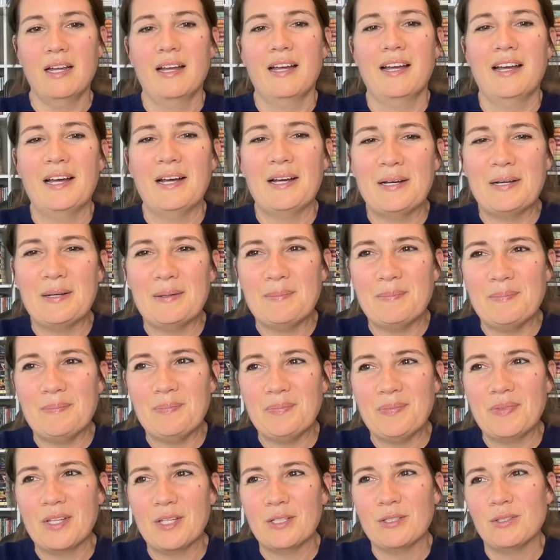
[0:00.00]
And
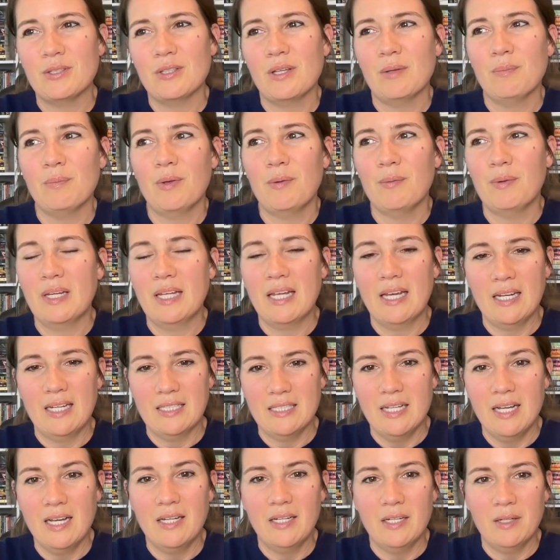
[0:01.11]
so then we would get it
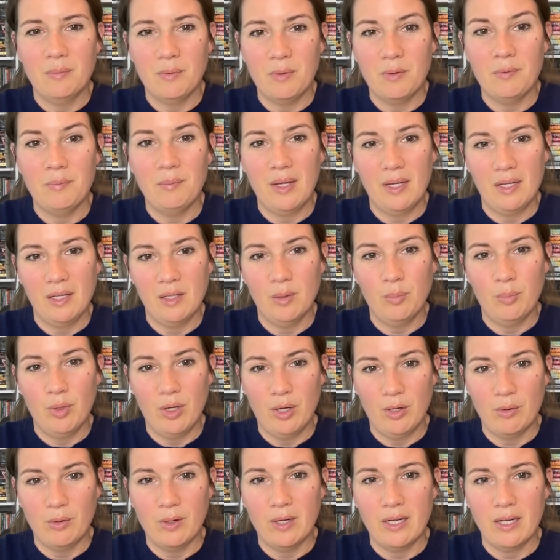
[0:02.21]
done and we would make it a
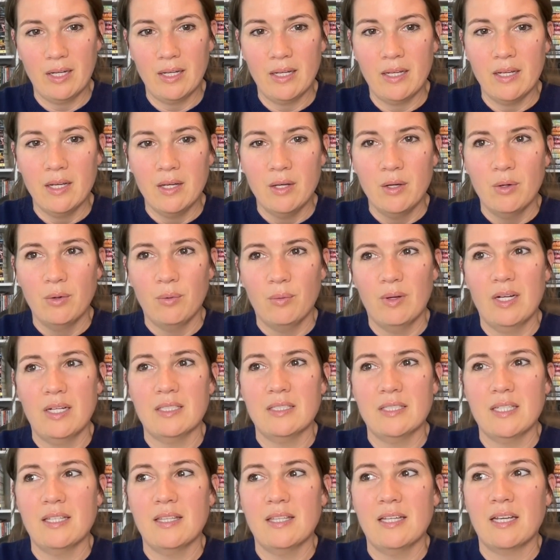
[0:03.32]
priority. Whereas
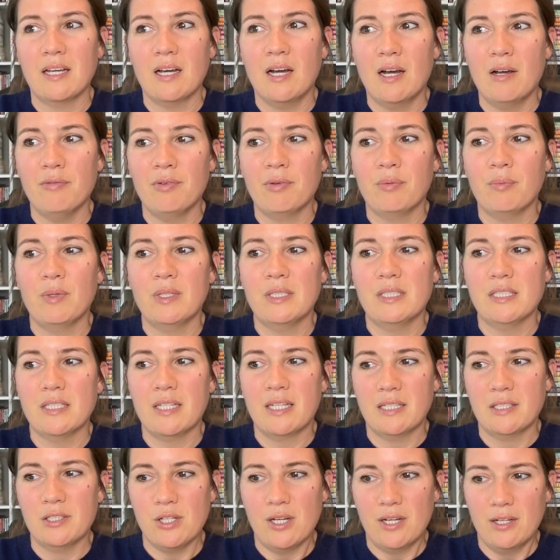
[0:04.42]
I think often once a
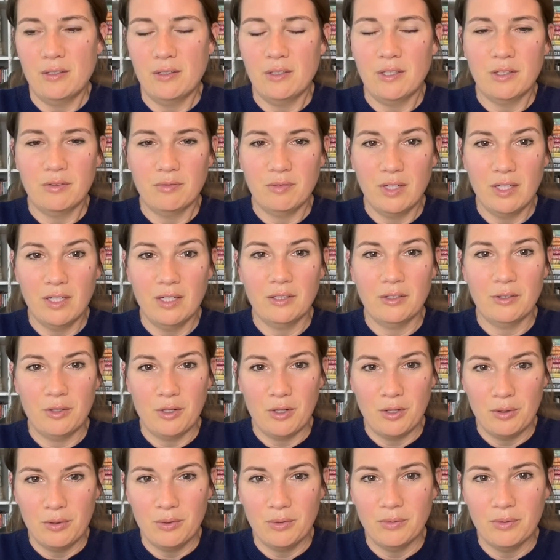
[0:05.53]
child can read on their
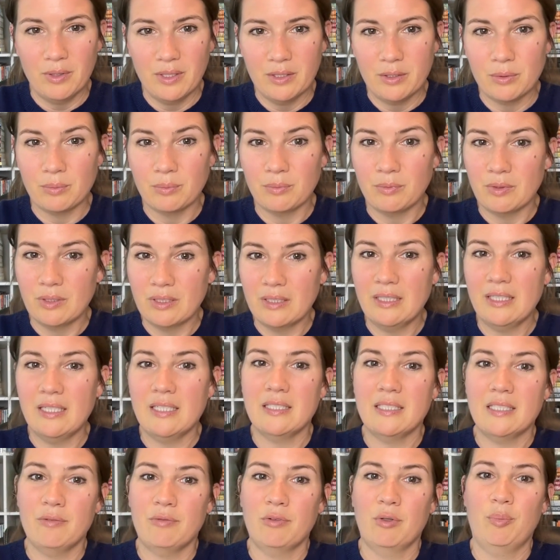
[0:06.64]
own, it's really
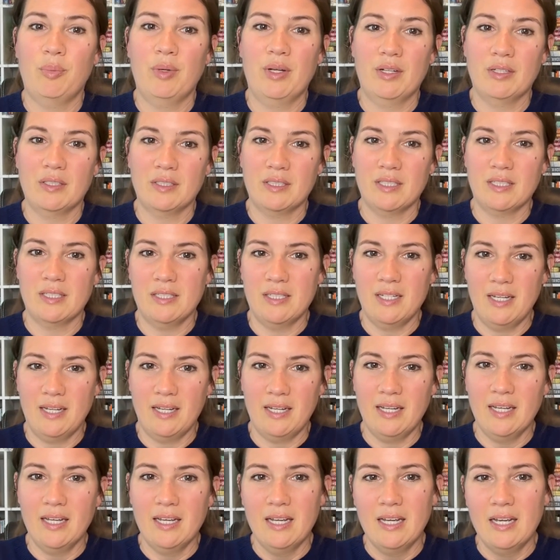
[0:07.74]
easy for parents to say,
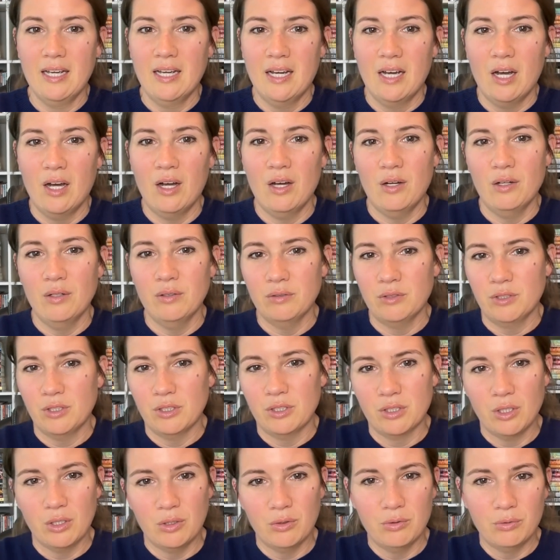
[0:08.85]
oh,
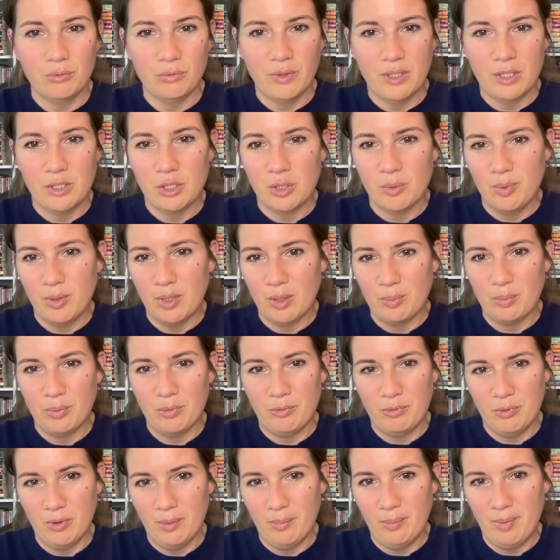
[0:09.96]
just go read your book
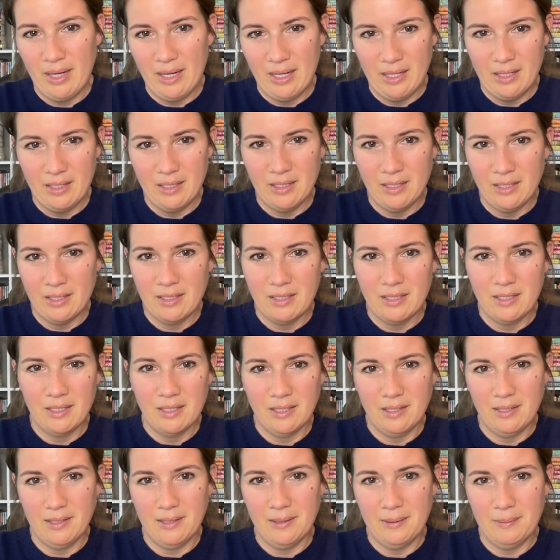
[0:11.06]
before bed.
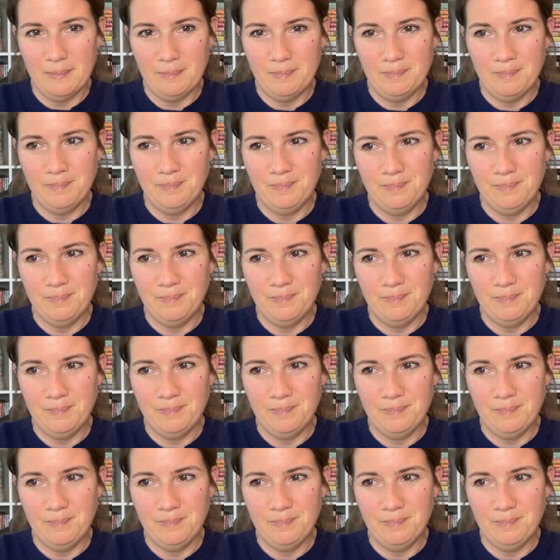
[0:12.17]
Um,